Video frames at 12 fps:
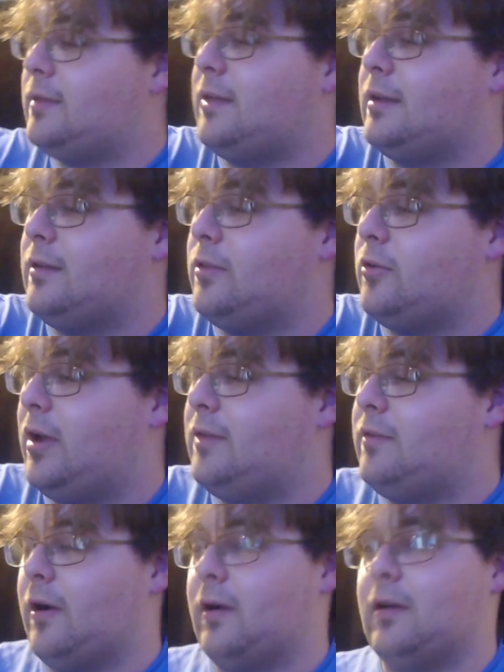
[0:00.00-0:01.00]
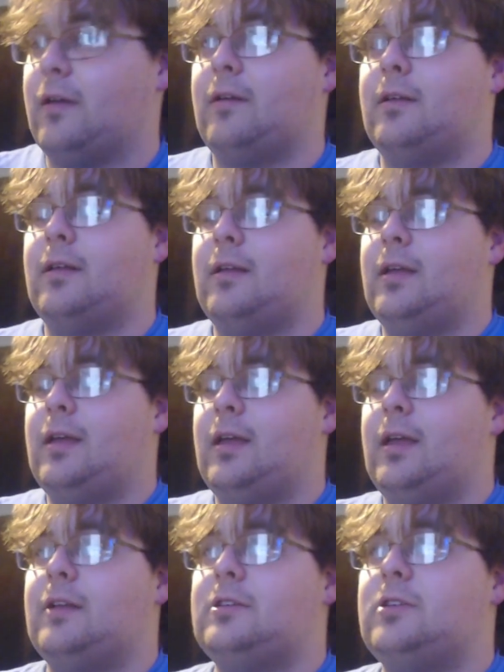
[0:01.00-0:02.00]
to the graveyard.
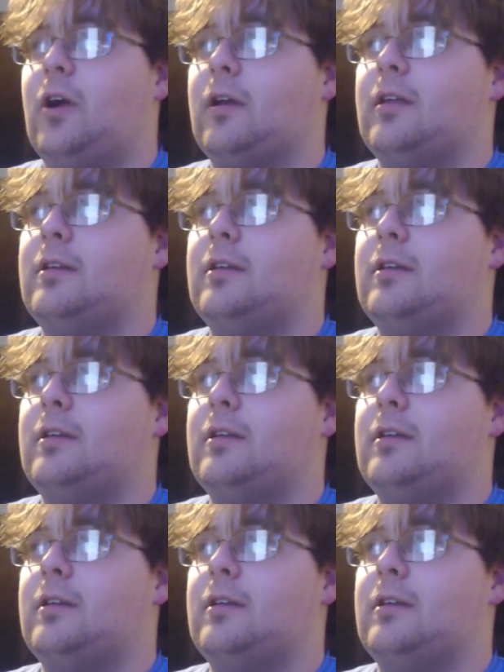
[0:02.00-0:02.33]
Darn it.